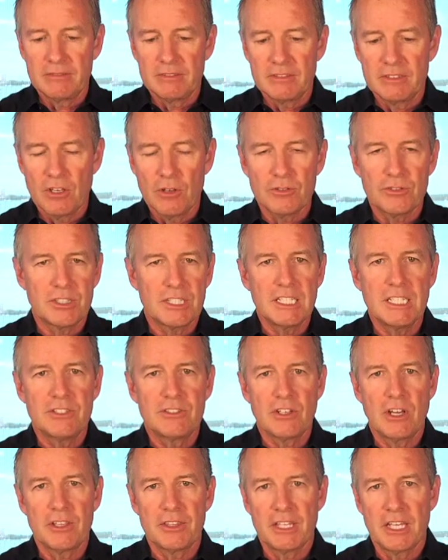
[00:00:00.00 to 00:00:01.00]
those
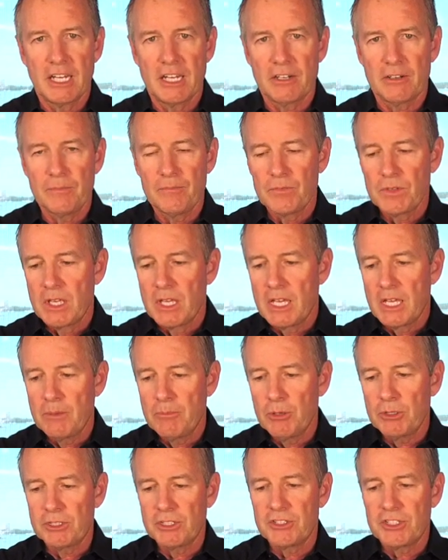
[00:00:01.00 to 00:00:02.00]
seeds on there
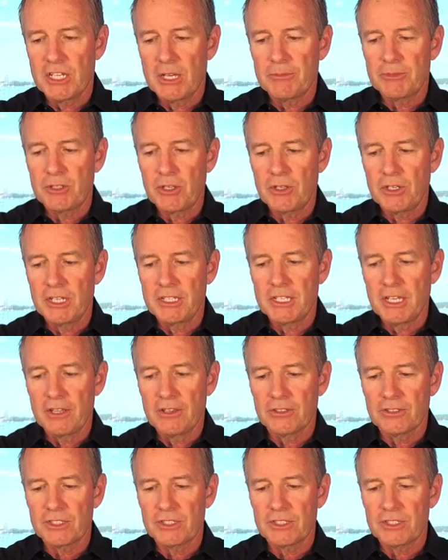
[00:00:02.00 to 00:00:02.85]
and put the gemstone on the other